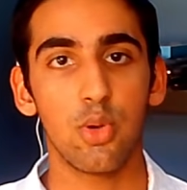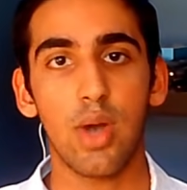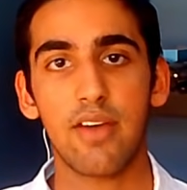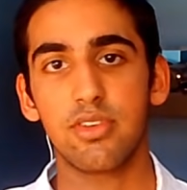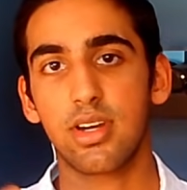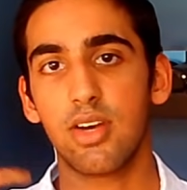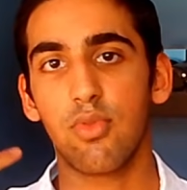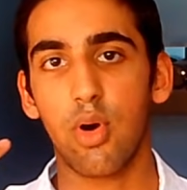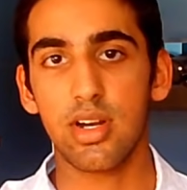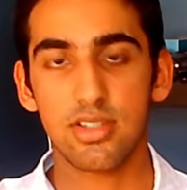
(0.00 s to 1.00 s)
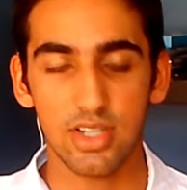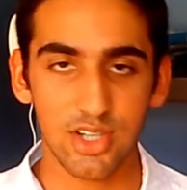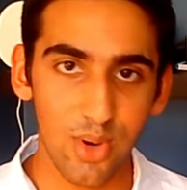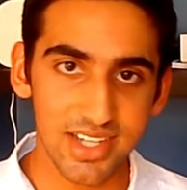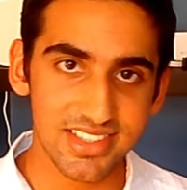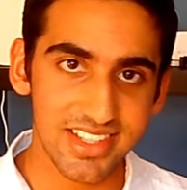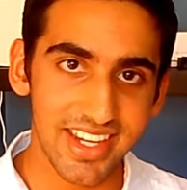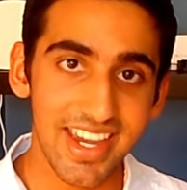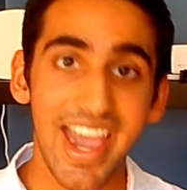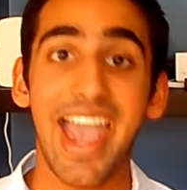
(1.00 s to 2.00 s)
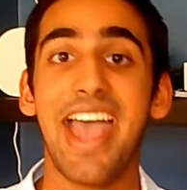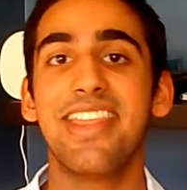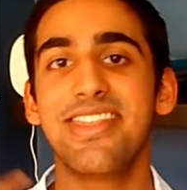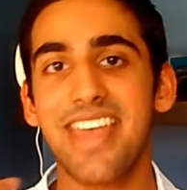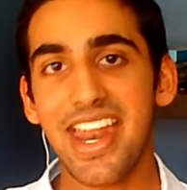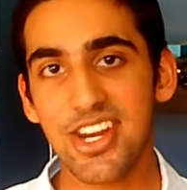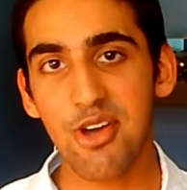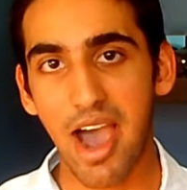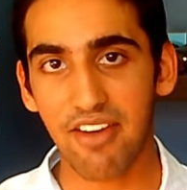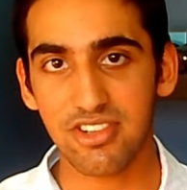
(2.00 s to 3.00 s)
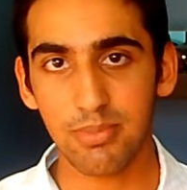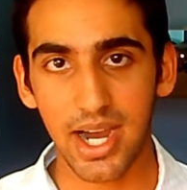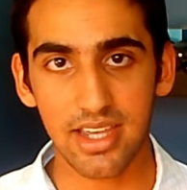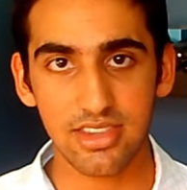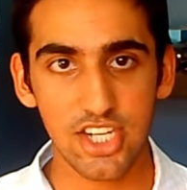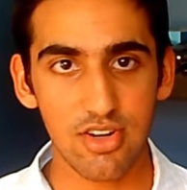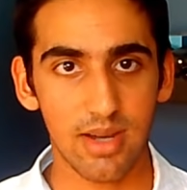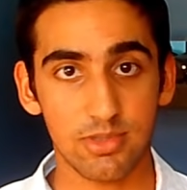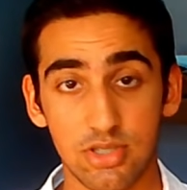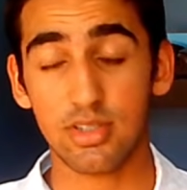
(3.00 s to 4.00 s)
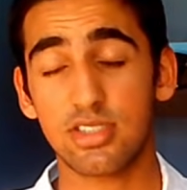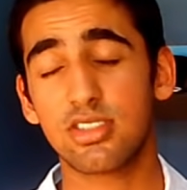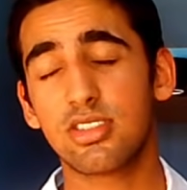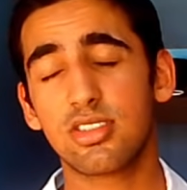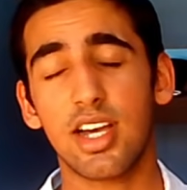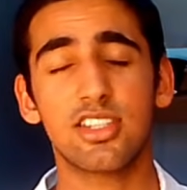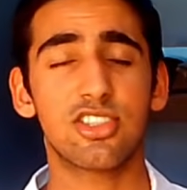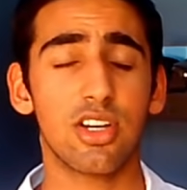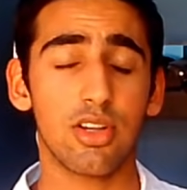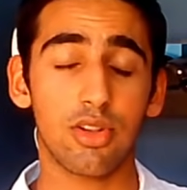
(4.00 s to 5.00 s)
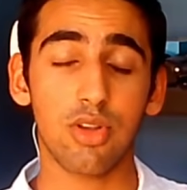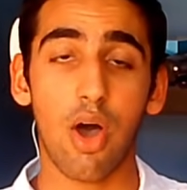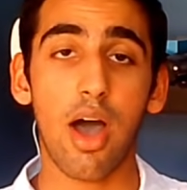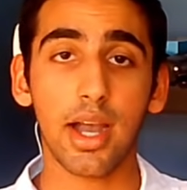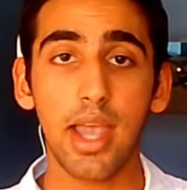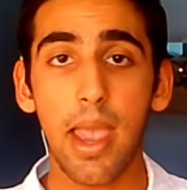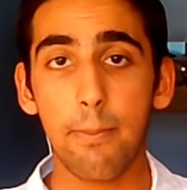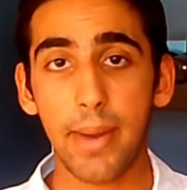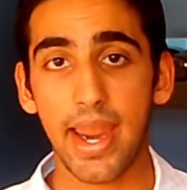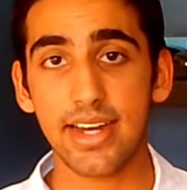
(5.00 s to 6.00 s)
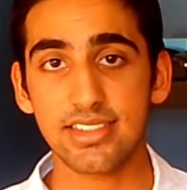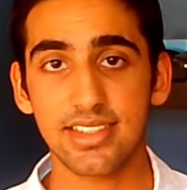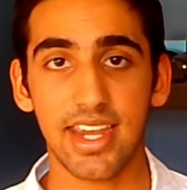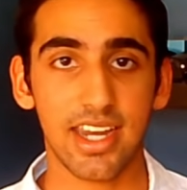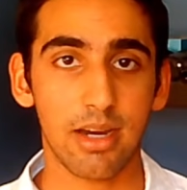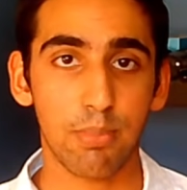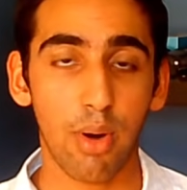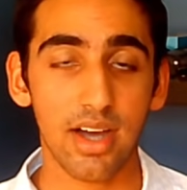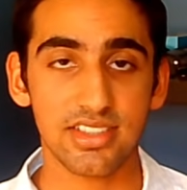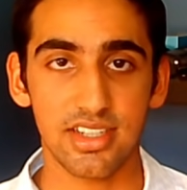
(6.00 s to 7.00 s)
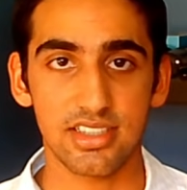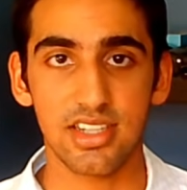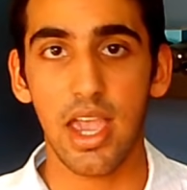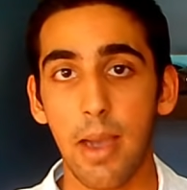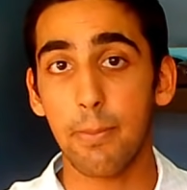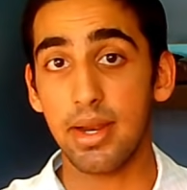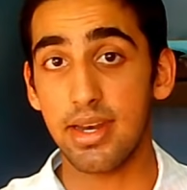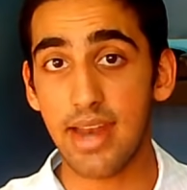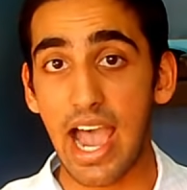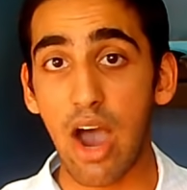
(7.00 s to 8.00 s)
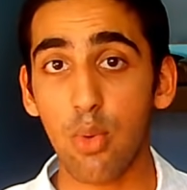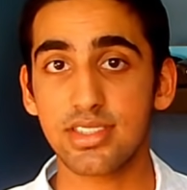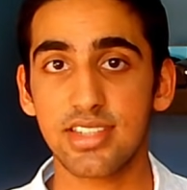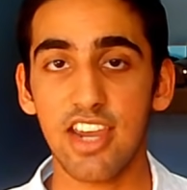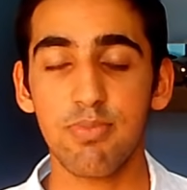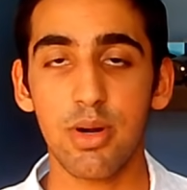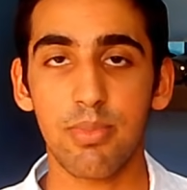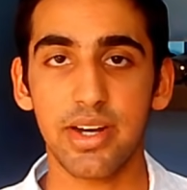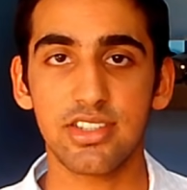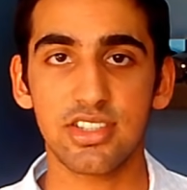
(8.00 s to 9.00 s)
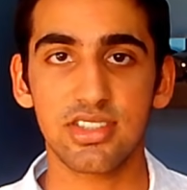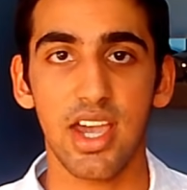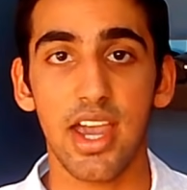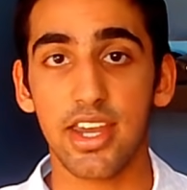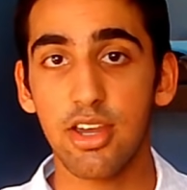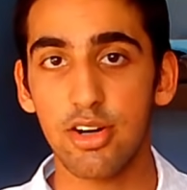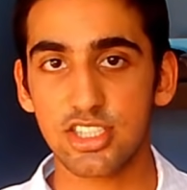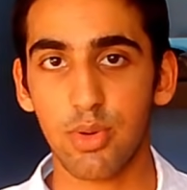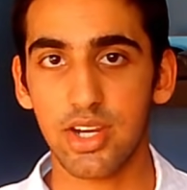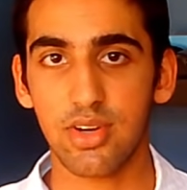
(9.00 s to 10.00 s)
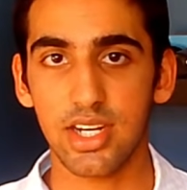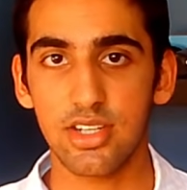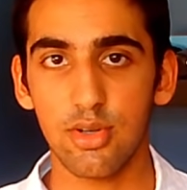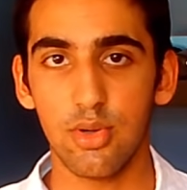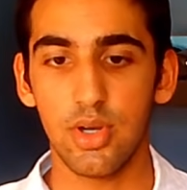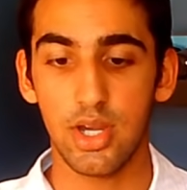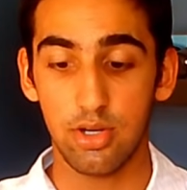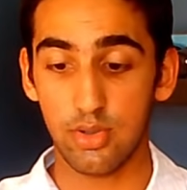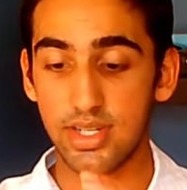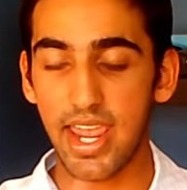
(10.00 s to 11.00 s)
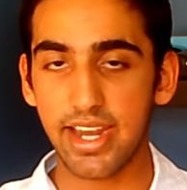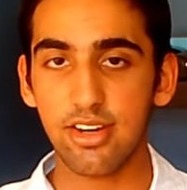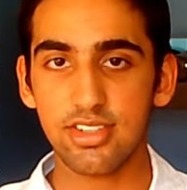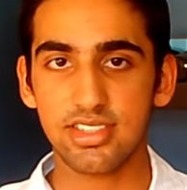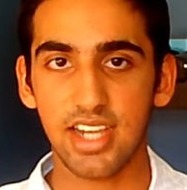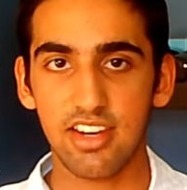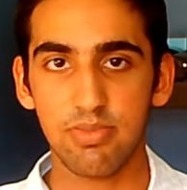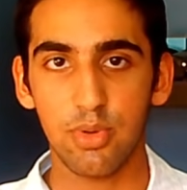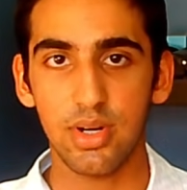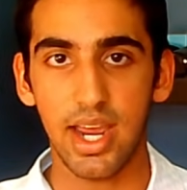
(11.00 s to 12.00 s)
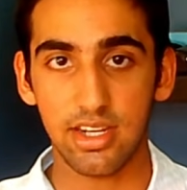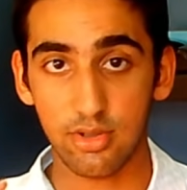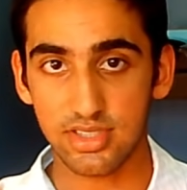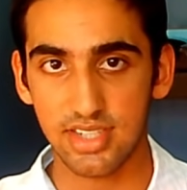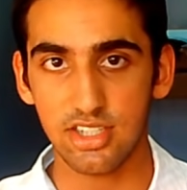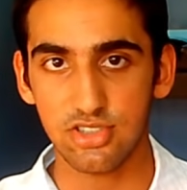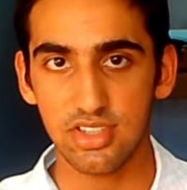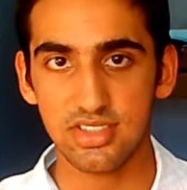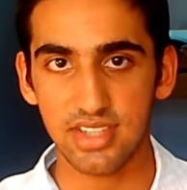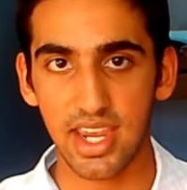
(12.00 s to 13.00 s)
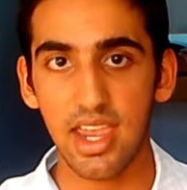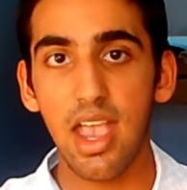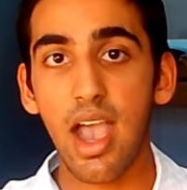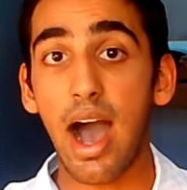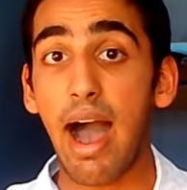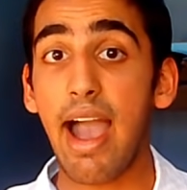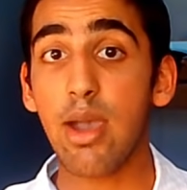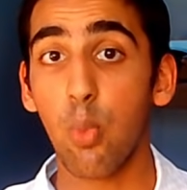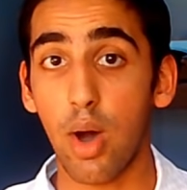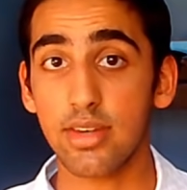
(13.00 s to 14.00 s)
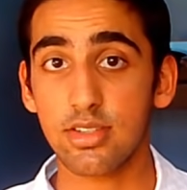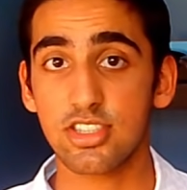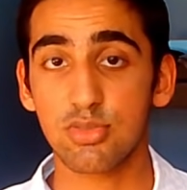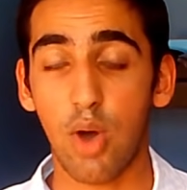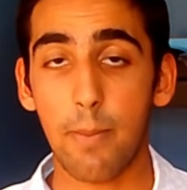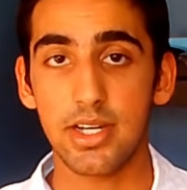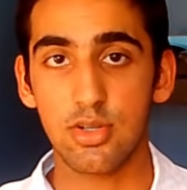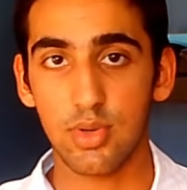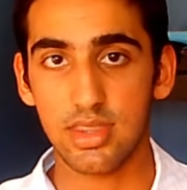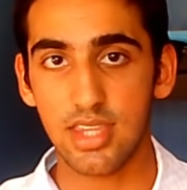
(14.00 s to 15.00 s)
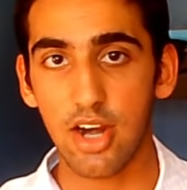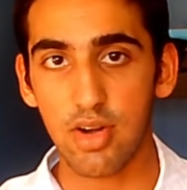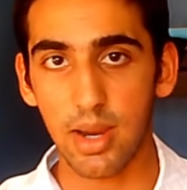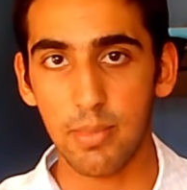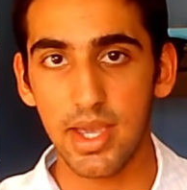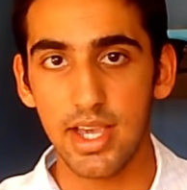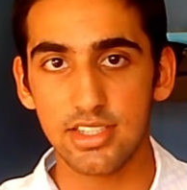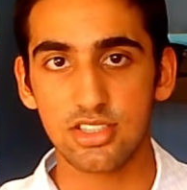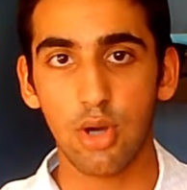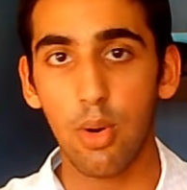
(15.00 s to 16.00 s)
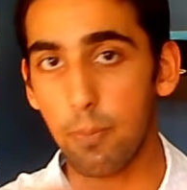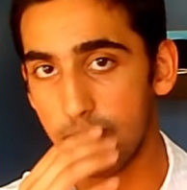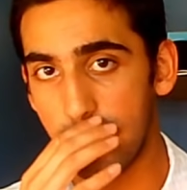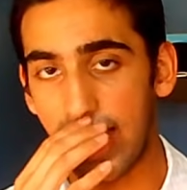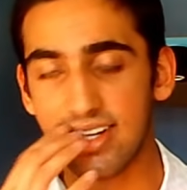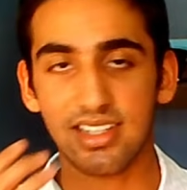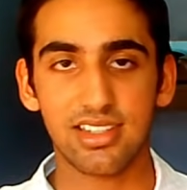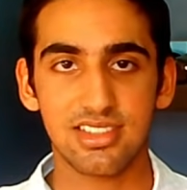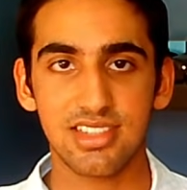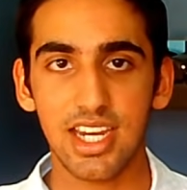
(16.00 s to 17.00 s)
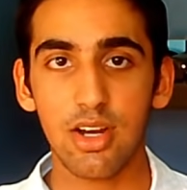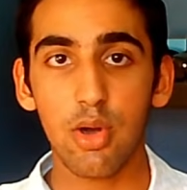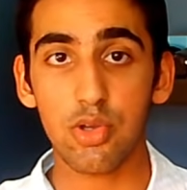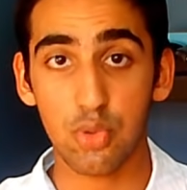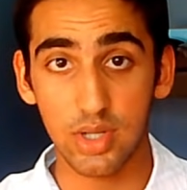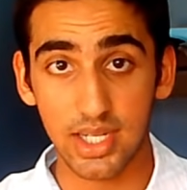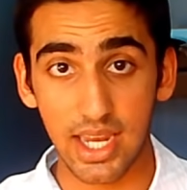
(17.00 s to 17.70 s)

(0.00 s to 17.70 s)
you have to convert it to USD, and then you have to buy Ethereum. So it's such a long, painstaking process. But now with Safemoon Bridges, here's what you can do. You take your Safemoon and you essentially say, I want to swap it to Ethereum. So like a casino, you